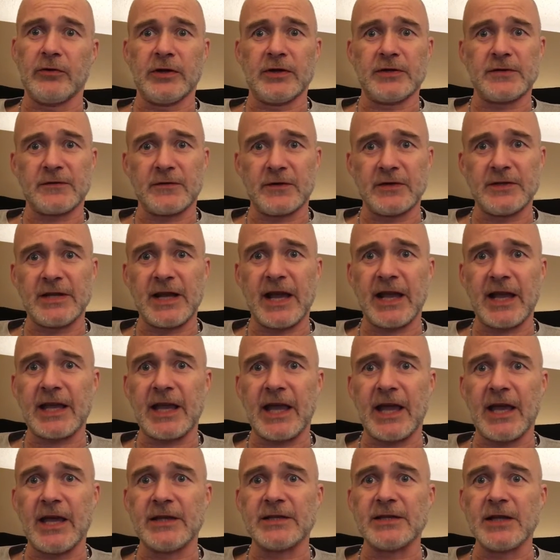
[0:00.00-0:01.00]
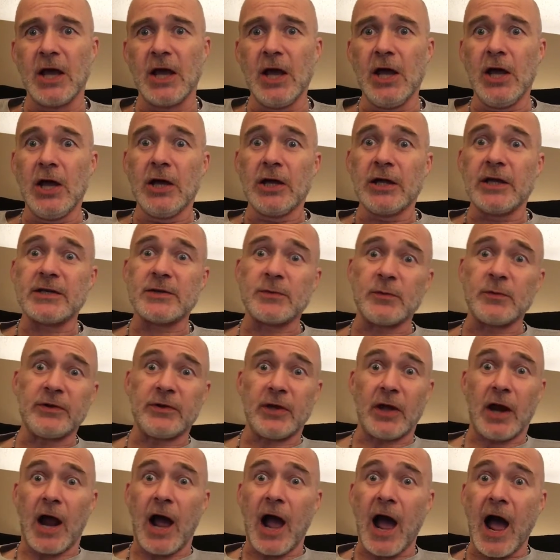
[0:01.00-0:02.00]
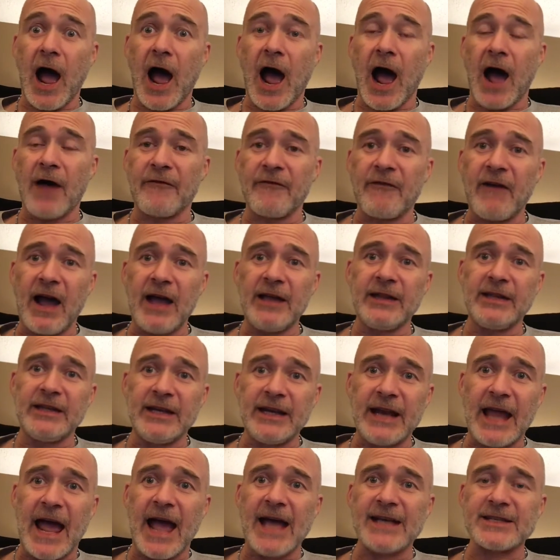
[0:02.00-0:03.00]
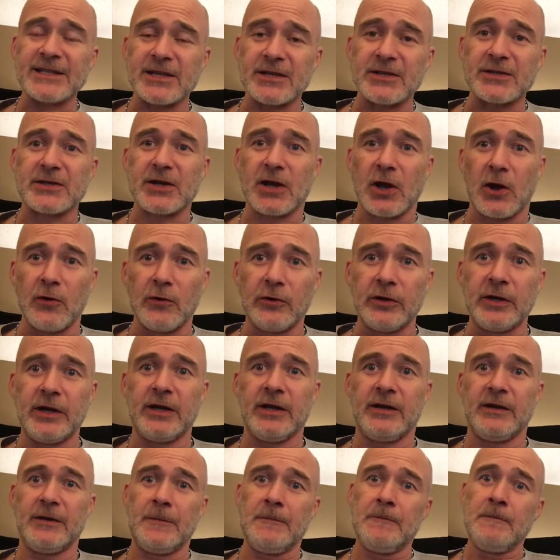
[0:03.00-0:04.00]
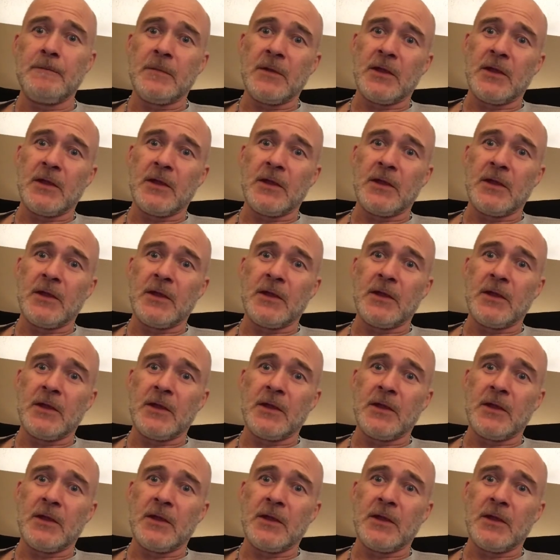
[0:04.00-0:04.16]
this for decades, because we thought, finally NASA's going and